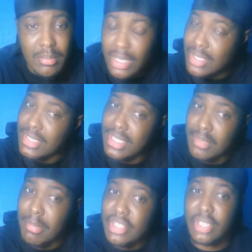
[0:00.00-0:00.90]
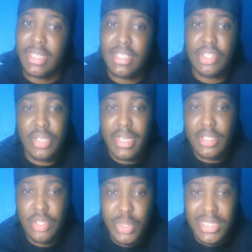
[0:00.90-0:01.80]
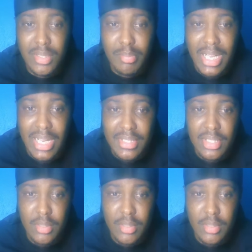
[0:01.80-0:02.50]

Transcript: because he did mention that he tried to do it in the past